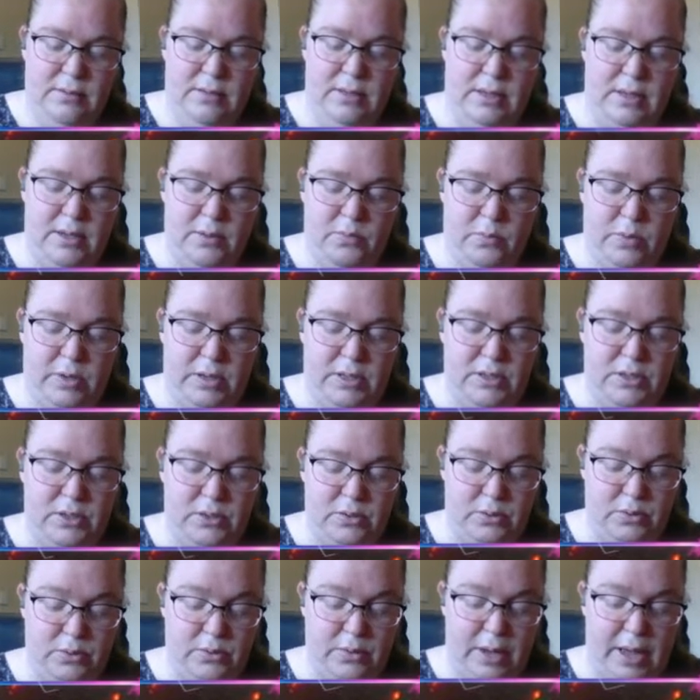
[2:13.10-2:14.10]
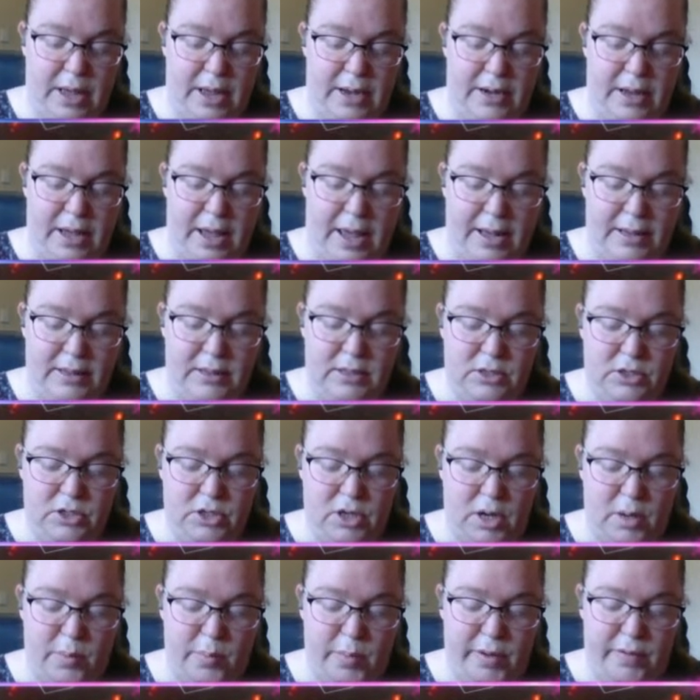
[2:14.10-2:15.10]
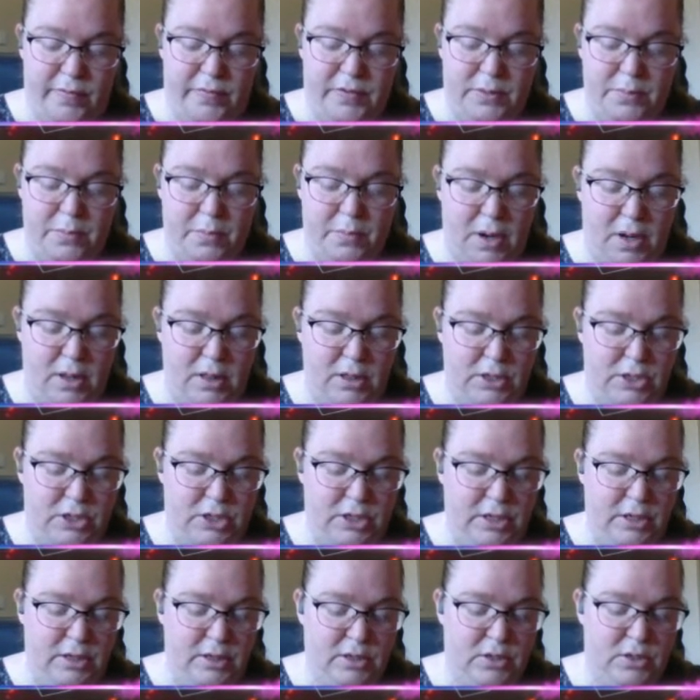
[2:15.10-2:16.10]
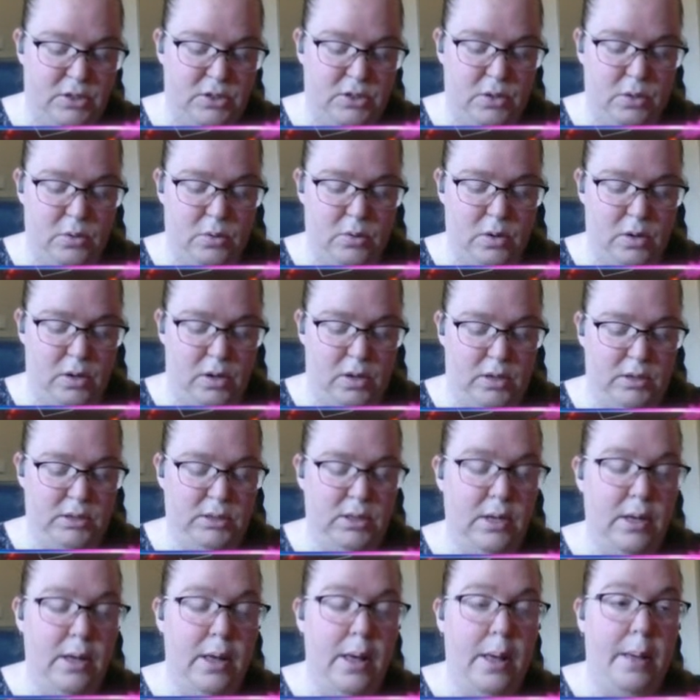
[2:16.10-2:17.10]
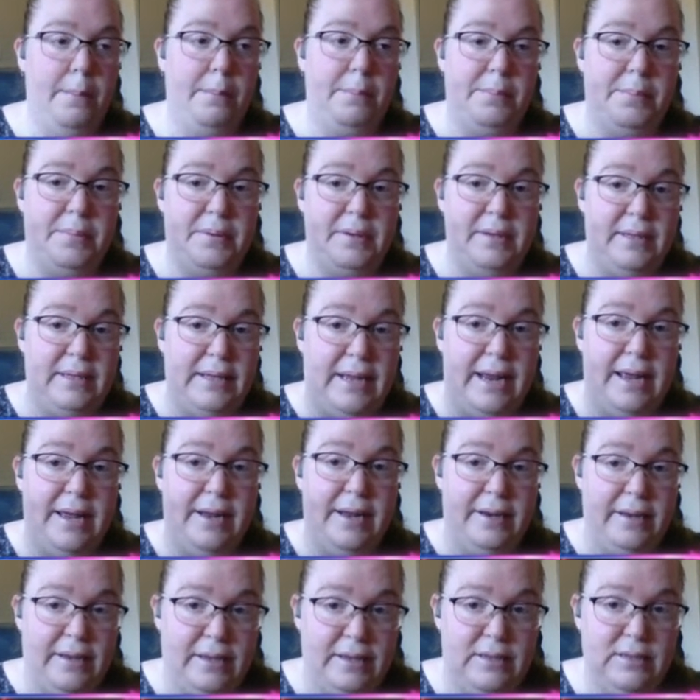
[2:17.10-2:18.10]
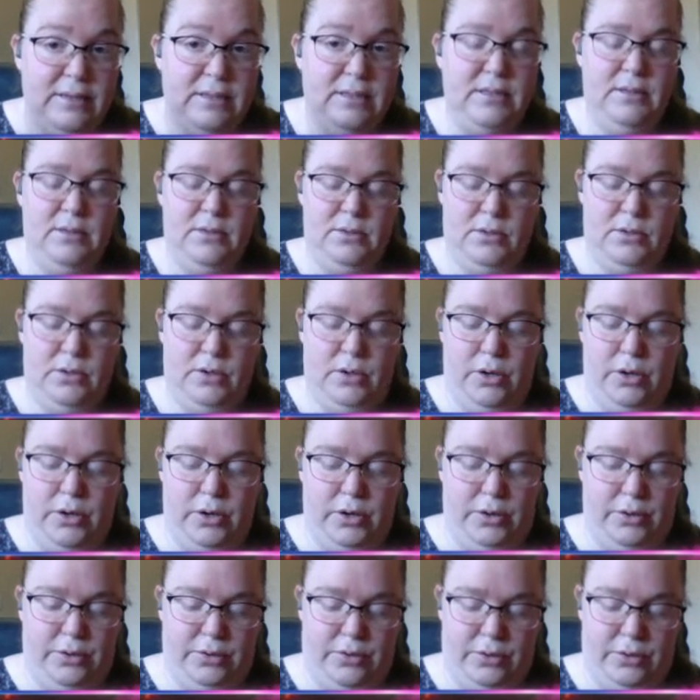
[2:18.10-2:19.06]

it was who had had the job of demolishing the so-called planet Earth.